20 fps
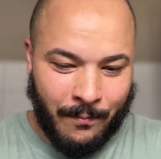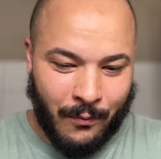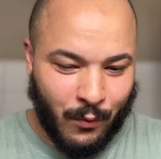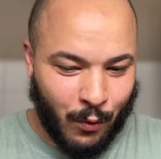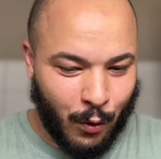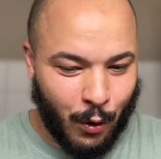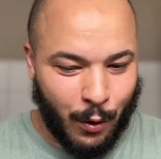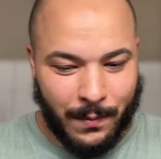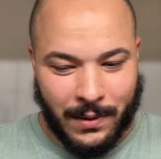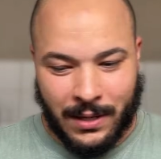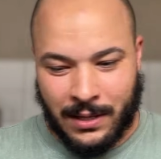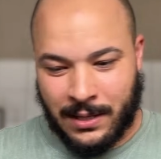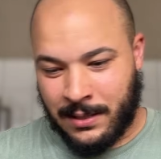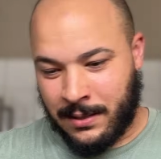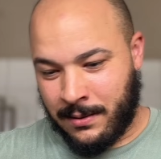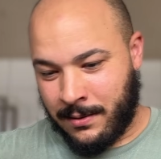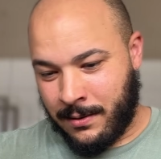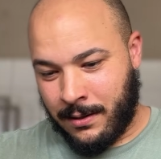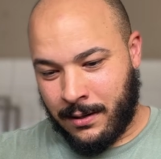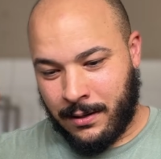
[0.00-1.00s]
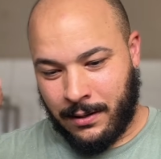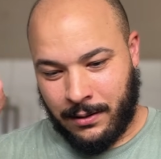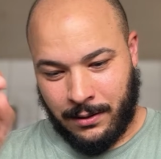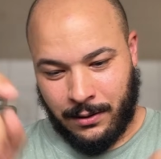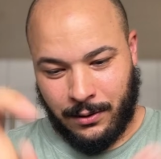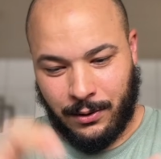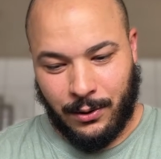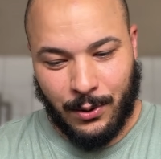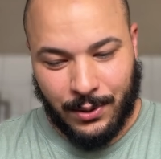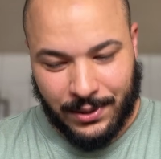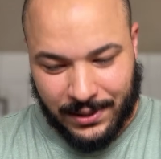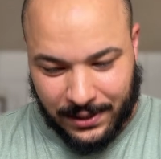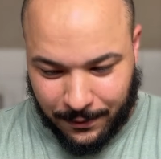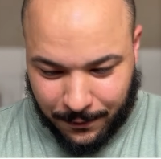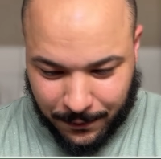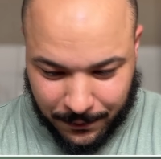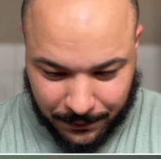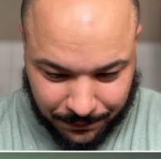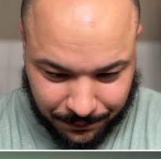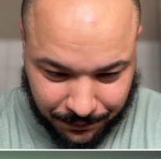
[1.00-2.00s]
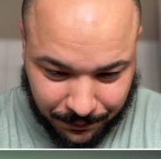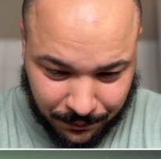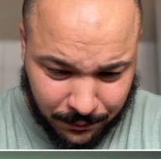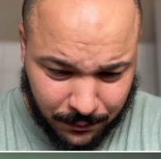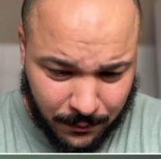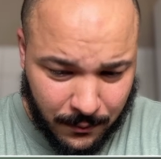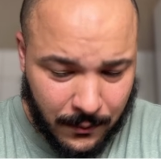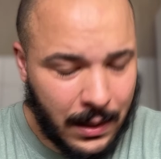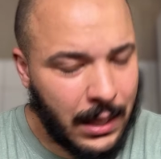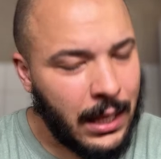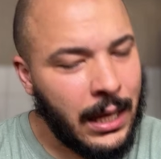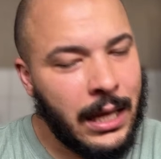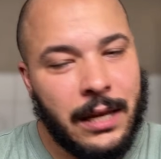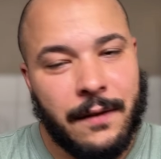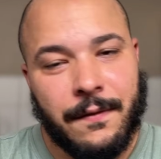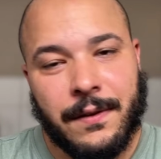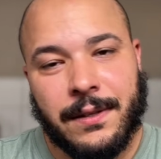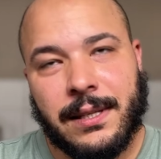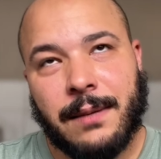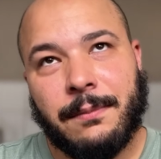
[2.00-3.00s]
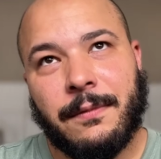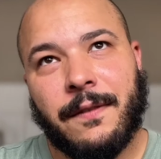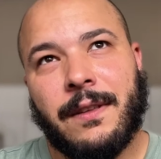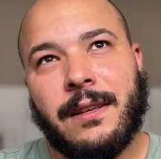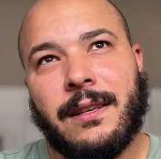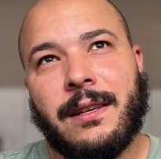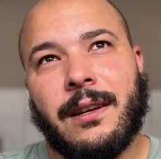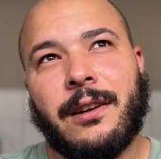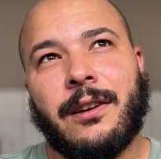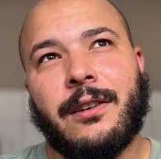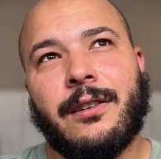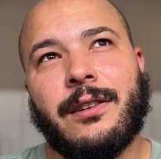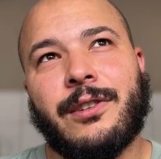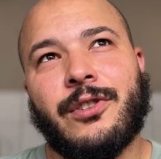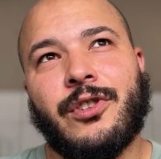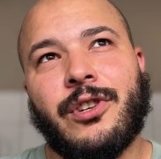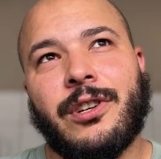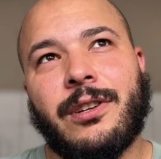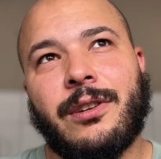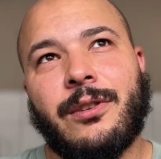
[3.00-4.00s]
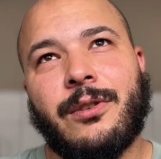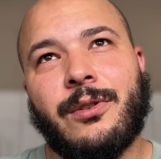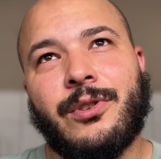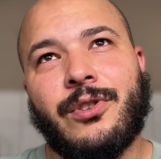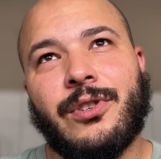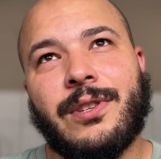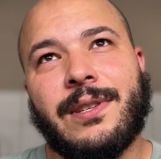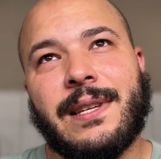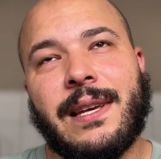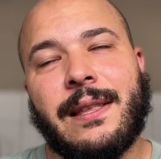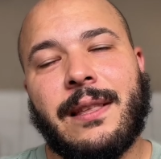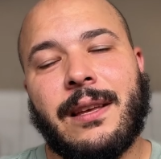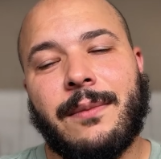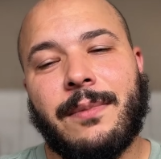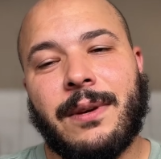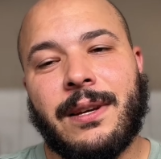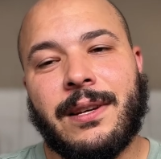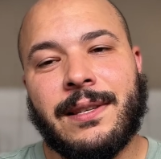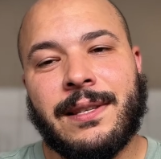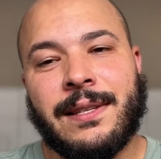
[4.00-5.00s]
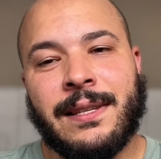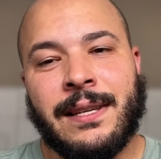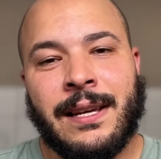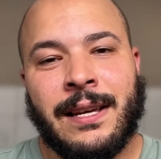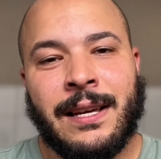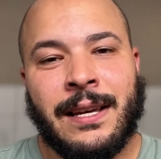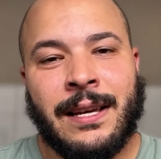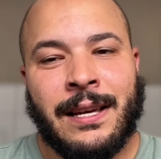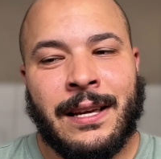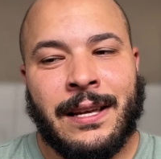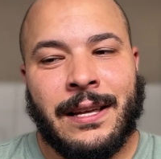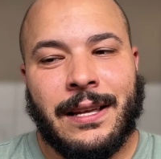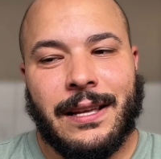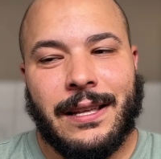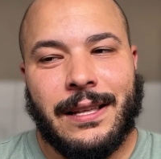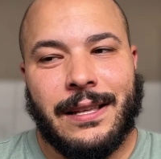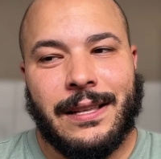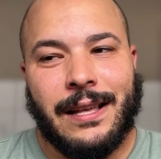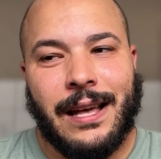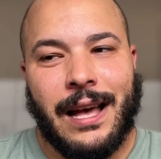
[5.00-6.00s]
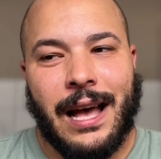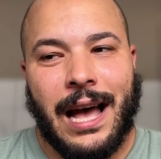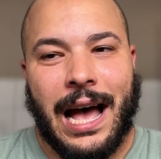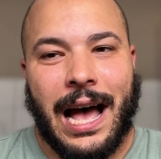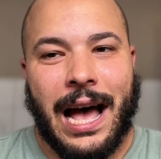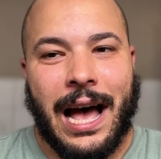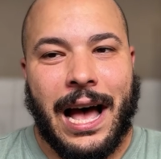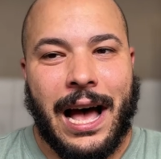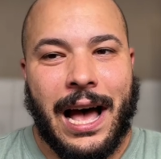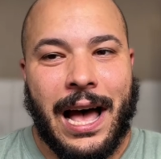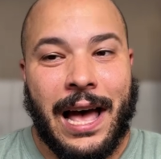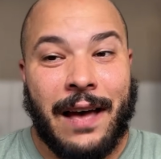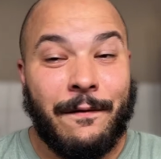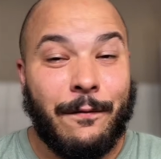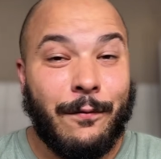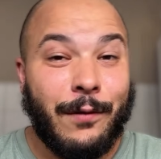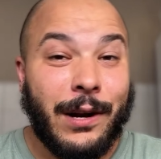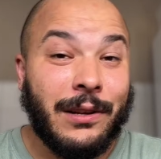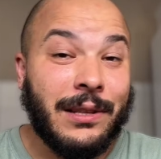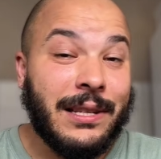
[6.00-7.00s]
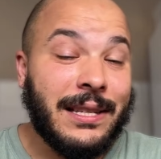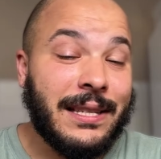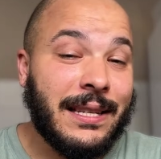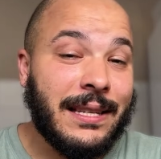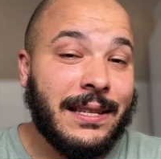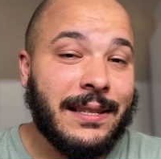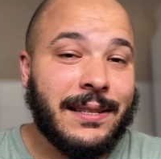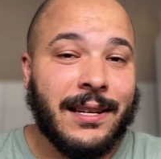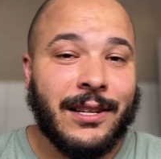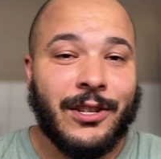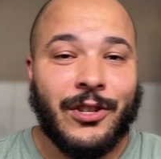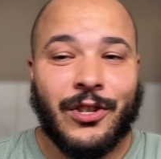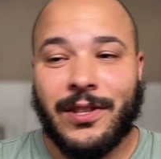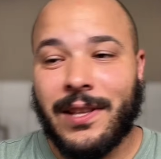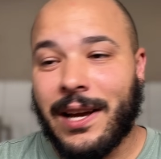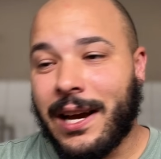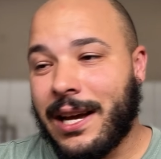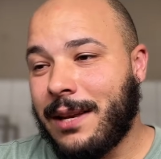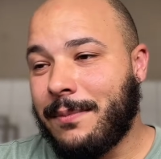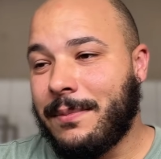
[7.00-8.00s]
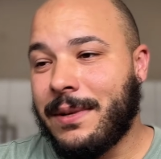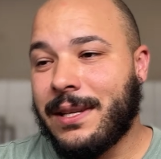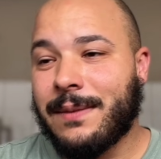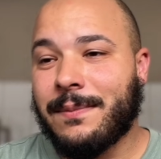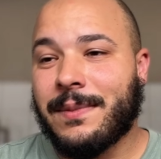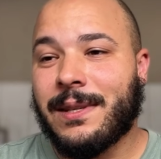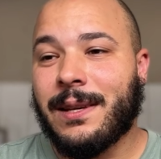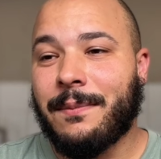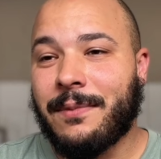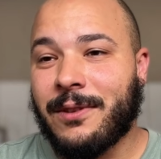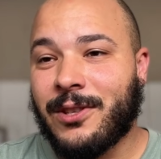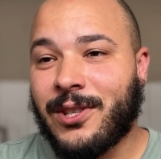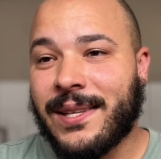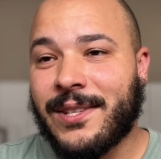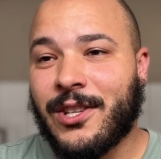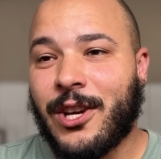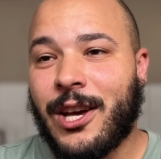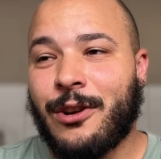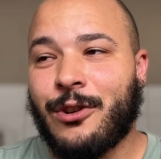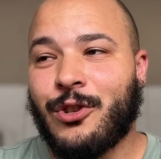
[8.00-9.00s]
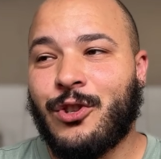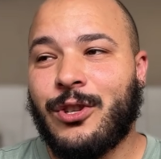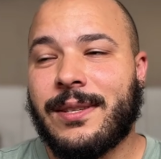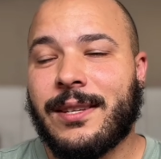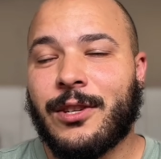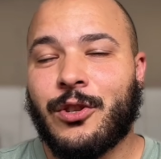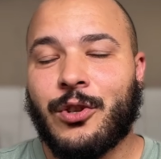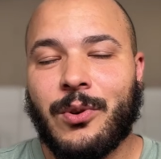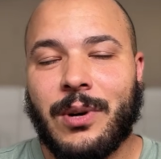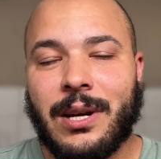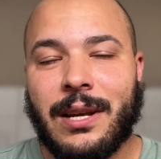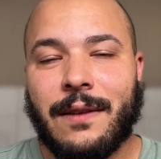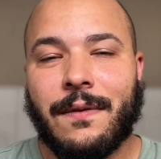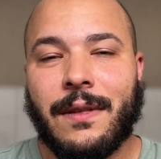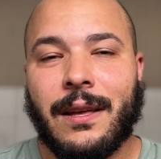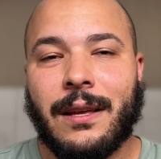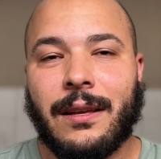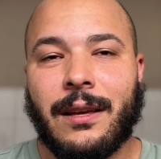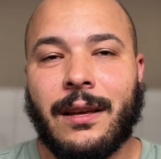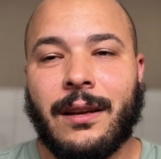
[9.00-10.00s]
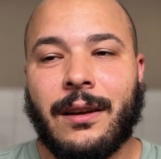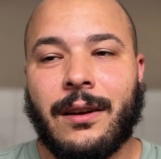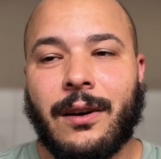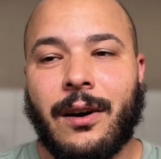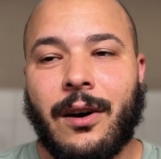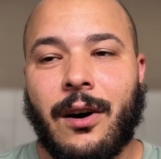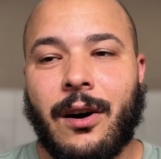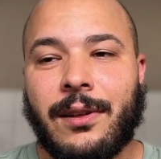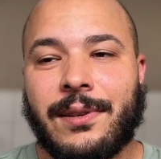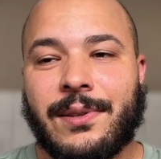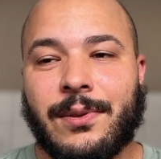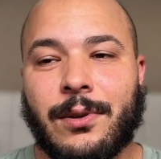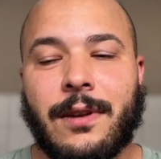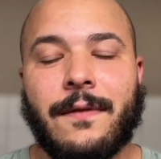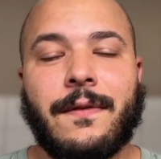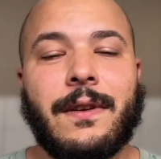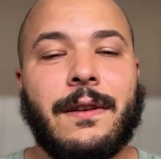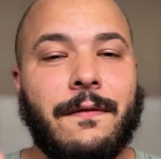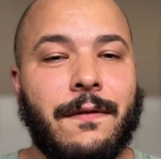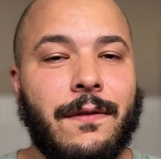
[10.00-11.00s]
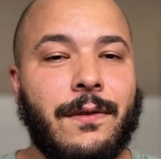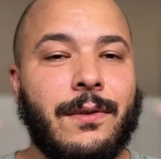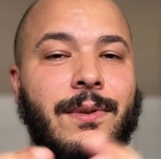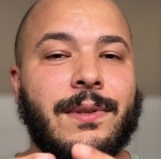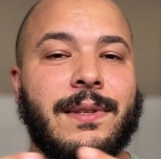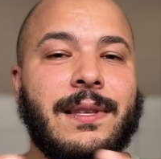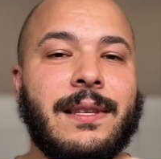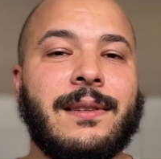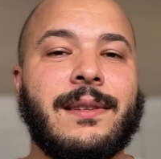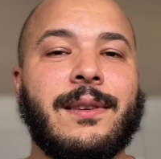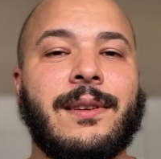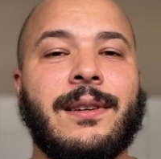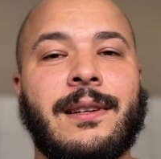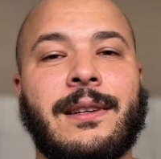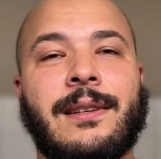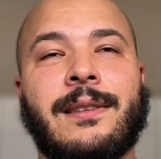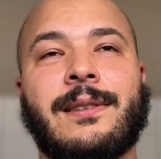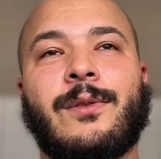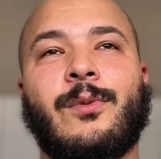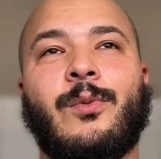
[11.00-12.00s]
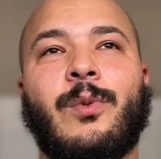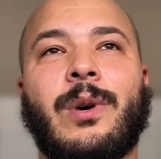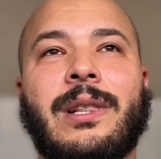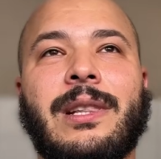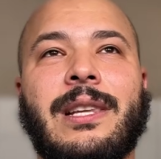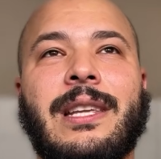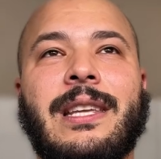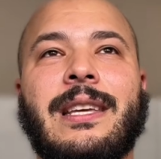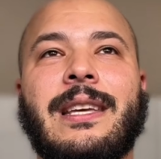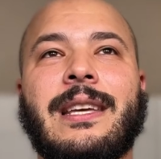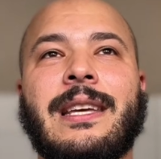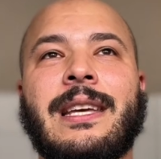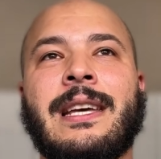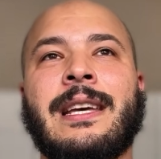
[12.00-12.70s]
Roman, Yosef, and even some of the younger Algerian coaches. I think because I have rarely seen such dynamism, such energy, such creative thinking, all sort of infused into one league.